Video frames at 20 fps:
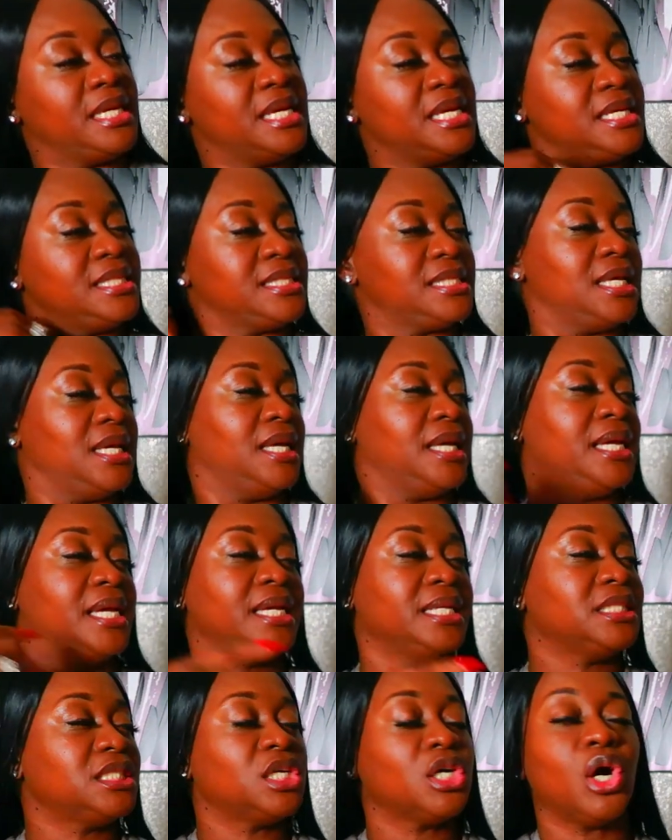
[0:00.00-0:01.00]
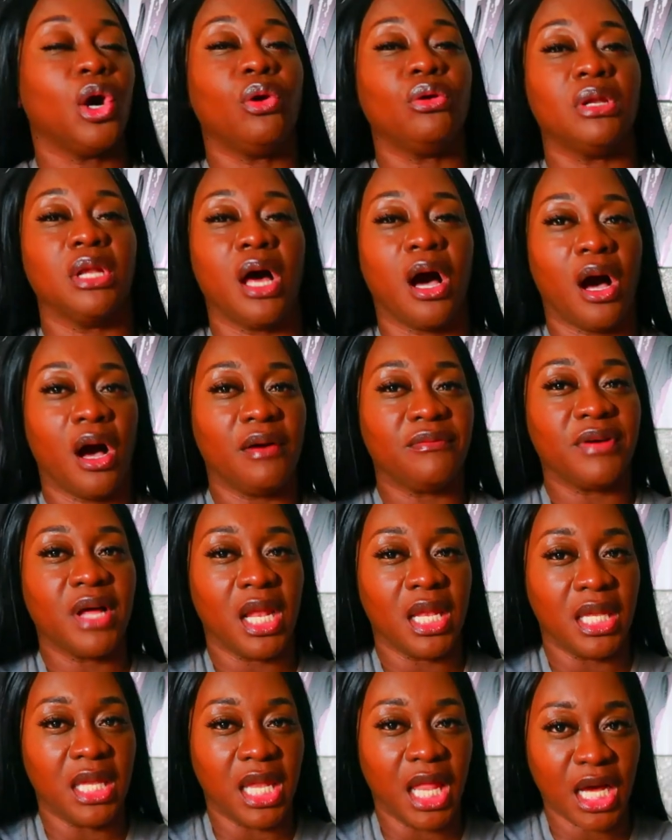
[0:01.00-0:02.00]
these Indigo
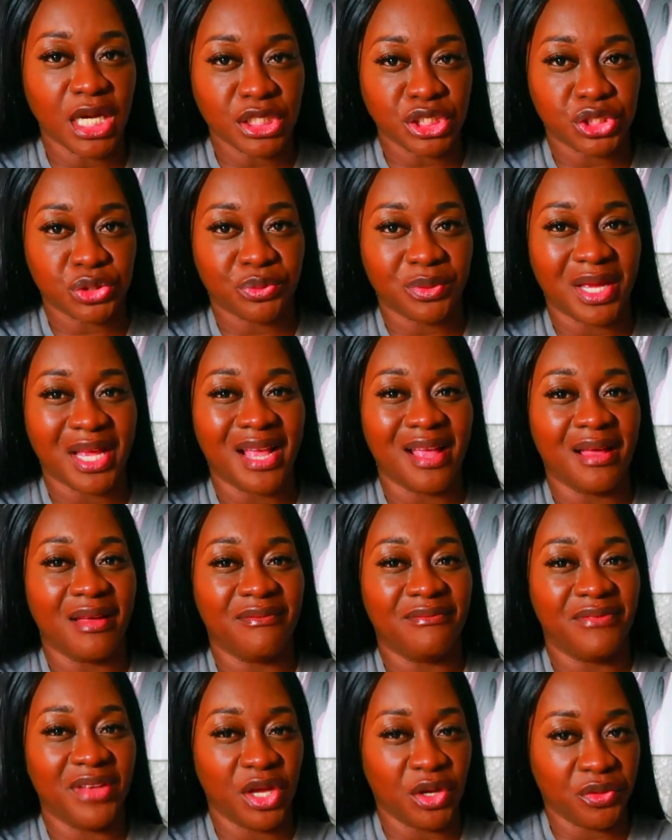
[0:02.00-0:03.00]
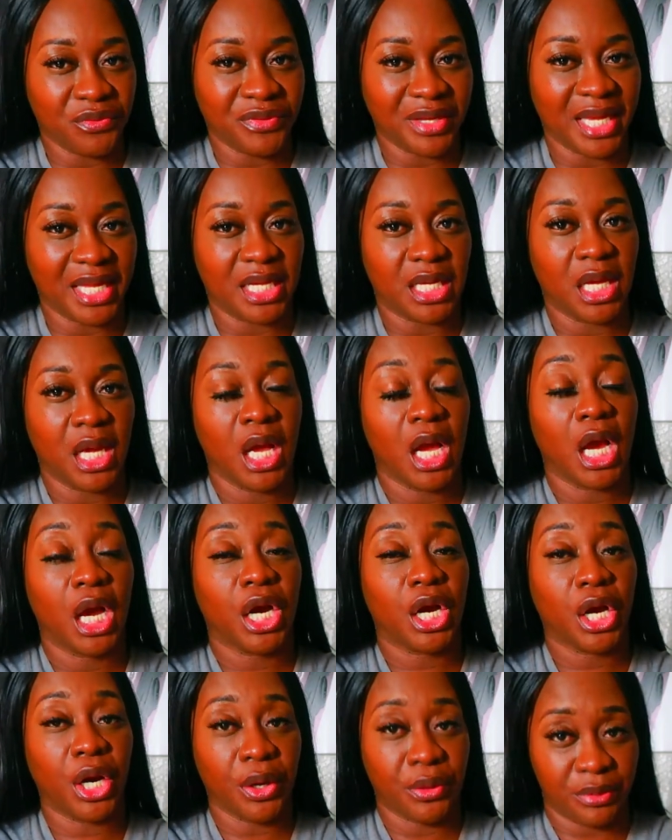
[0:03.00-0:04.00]
Loft Luxury Velvet
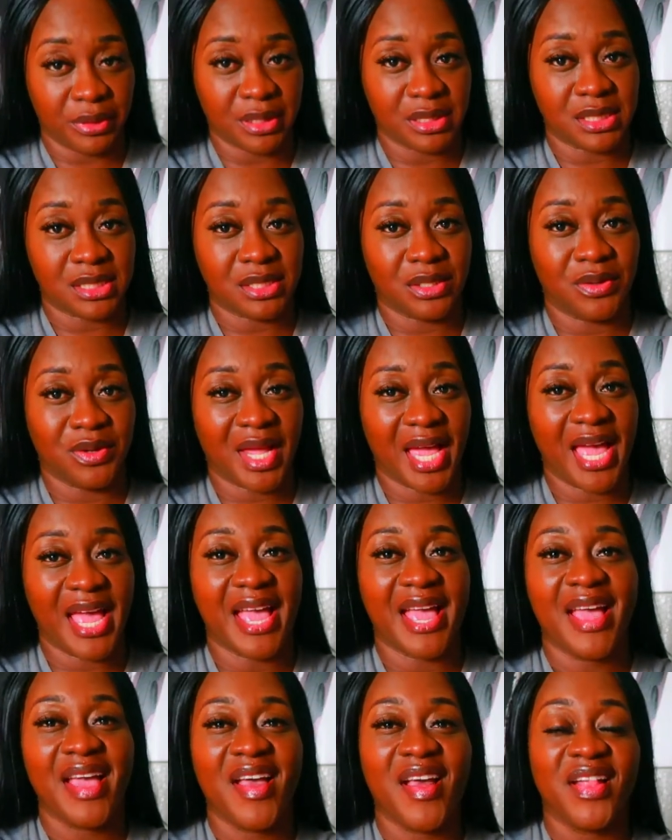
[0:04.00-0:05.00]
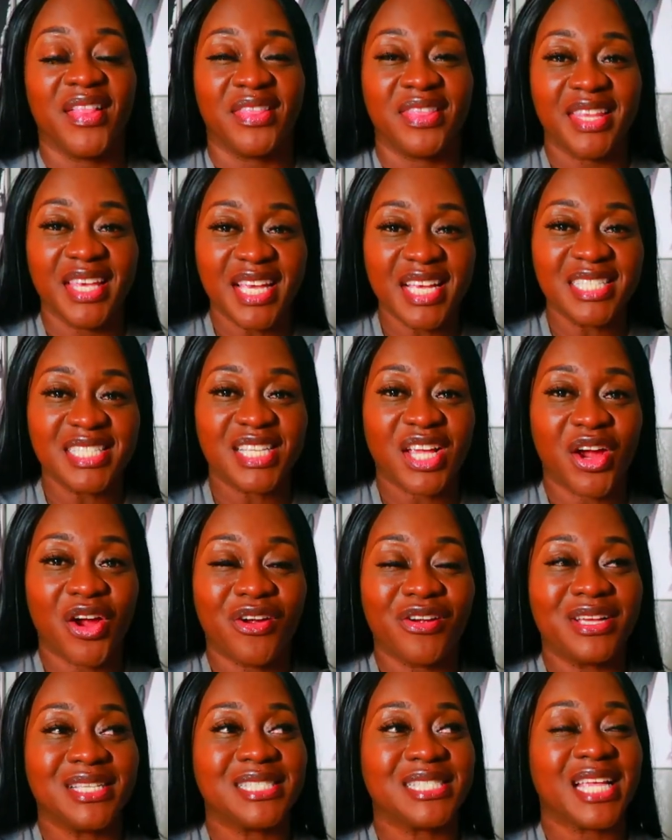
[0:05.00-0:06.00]
Curtains, okay? These
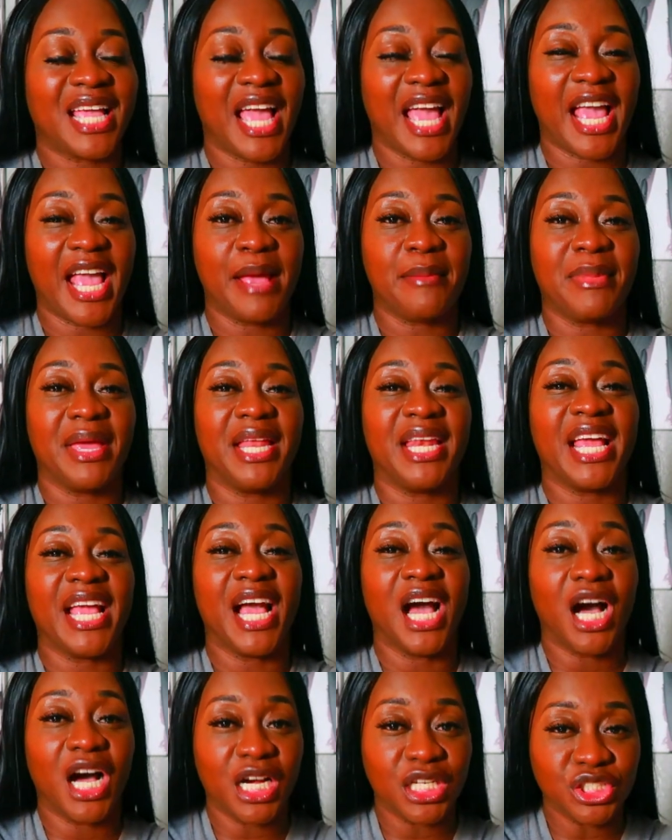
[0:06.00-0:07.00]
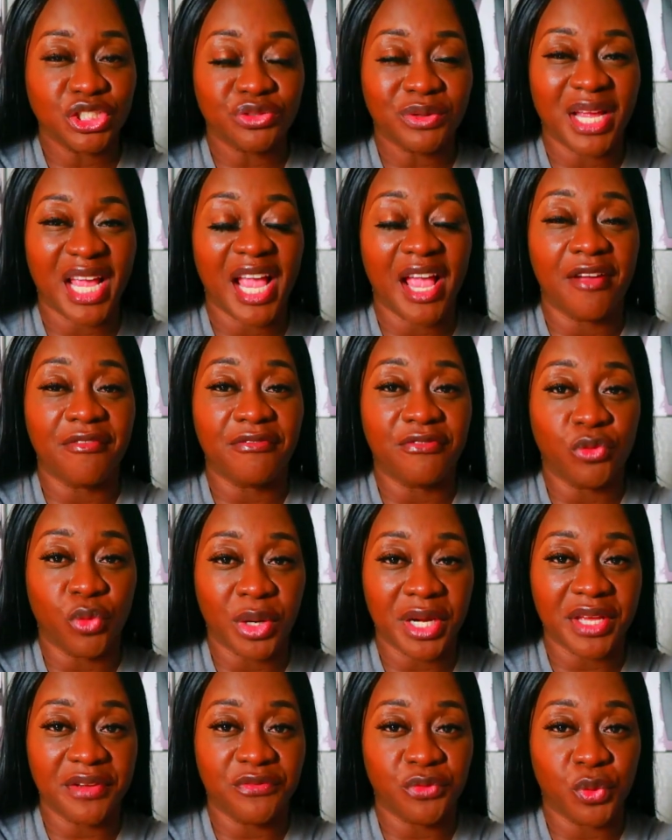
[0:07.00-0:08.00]
curtains came in
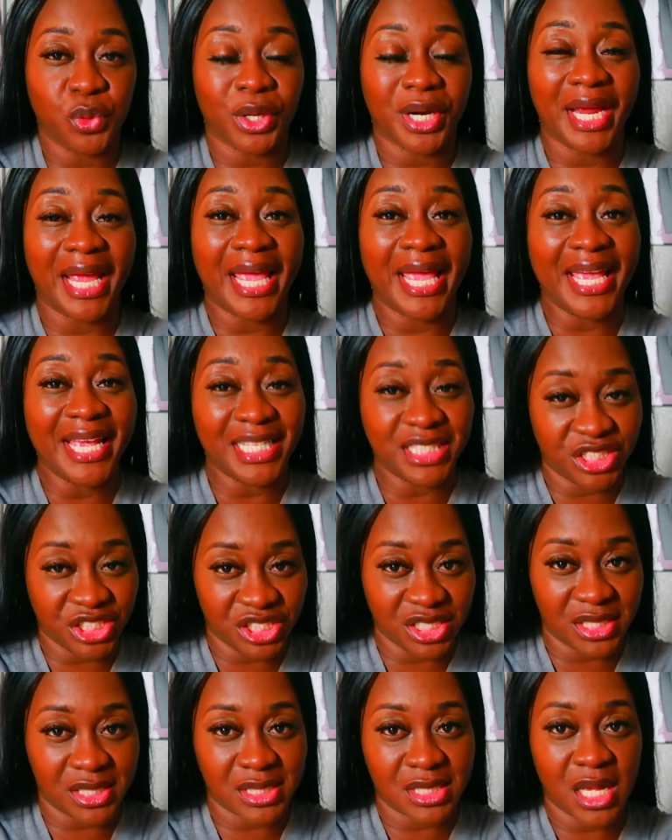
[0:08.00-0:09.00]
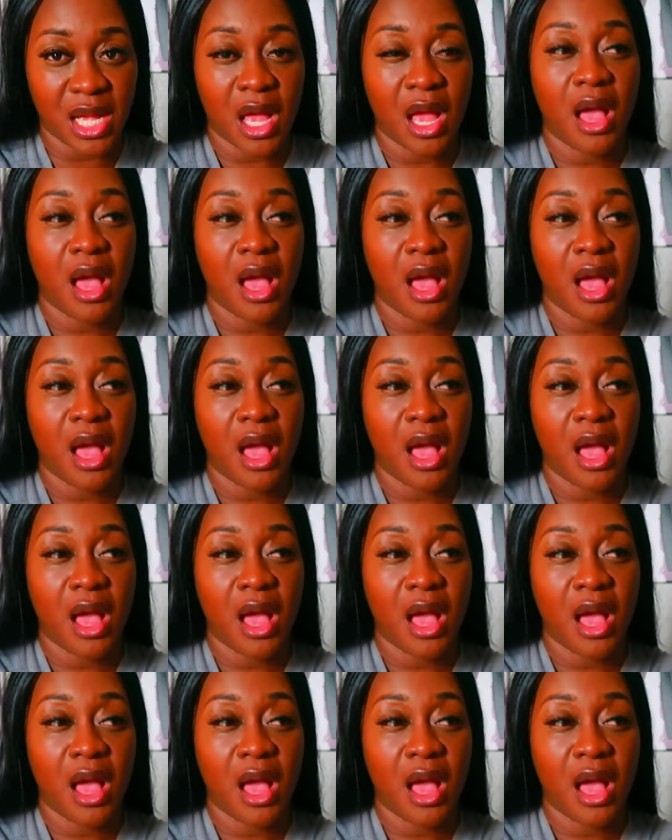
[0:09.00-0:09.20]
144 inches.